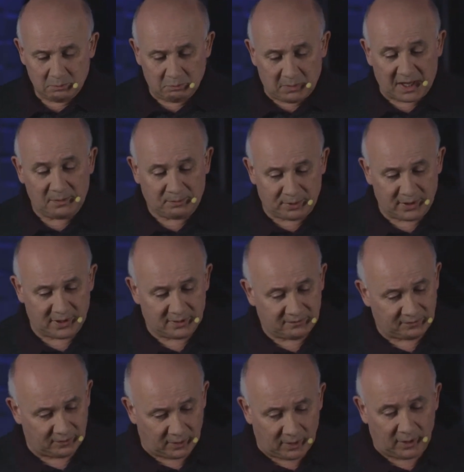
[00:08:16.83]
My prayer
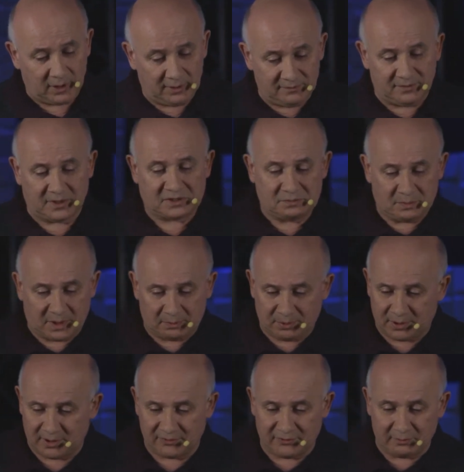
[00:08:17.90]
for all of us, my
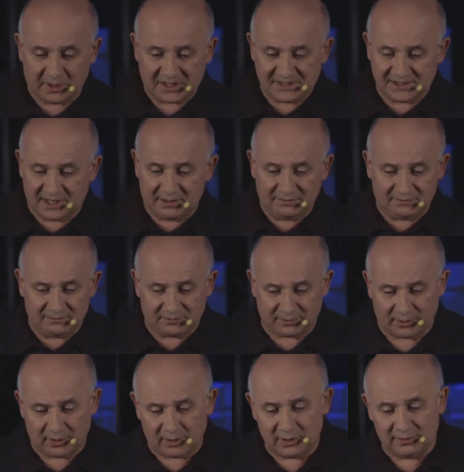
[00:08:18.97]
prayer for myself and
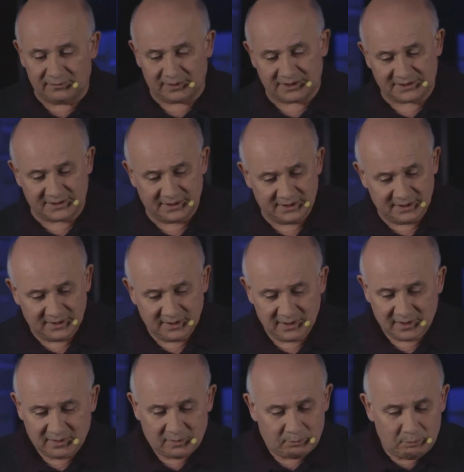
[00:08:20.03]
for all of us,
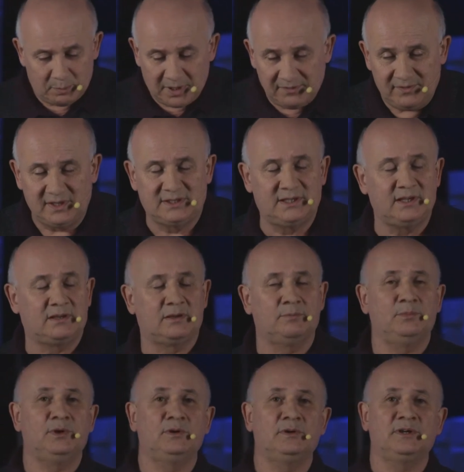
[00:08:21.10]
BVC
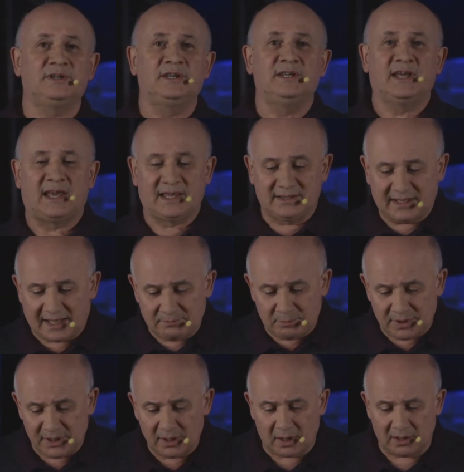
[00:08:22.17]
community
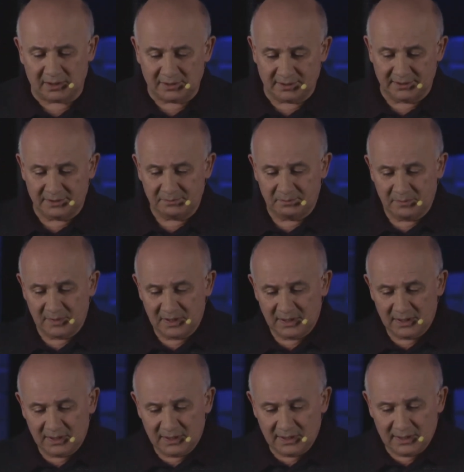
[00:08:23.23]
and beyond,
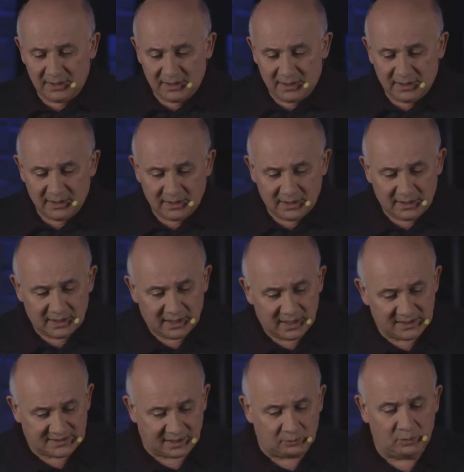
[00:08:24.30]

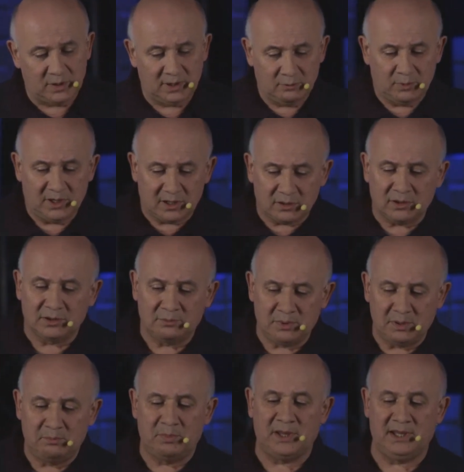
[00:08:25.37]
is that we are going
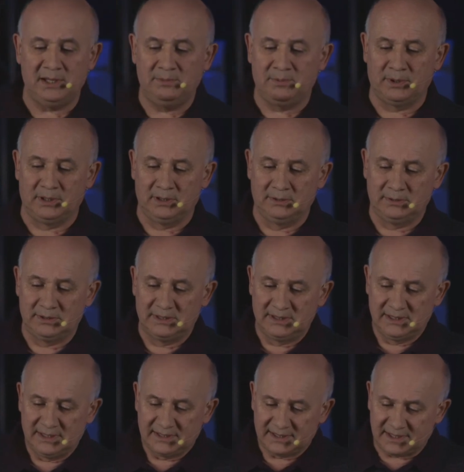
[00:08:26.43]
to be people
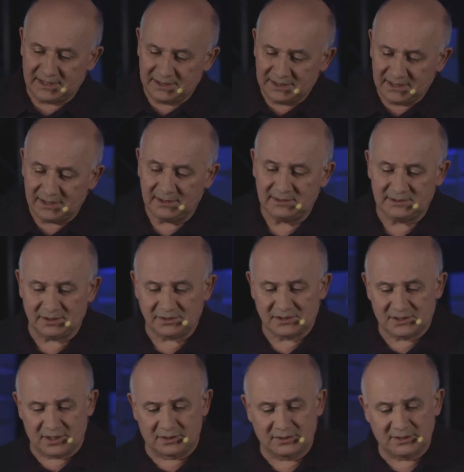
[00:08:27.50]
that in these
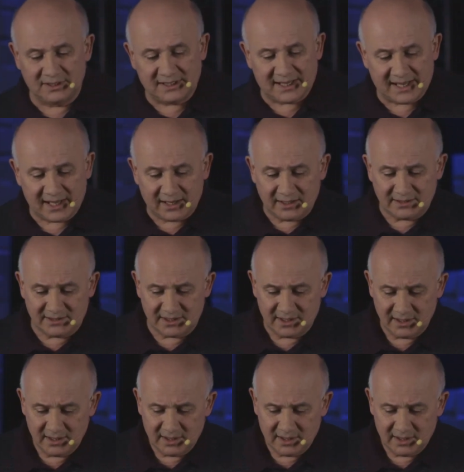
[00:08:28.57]
uncertain days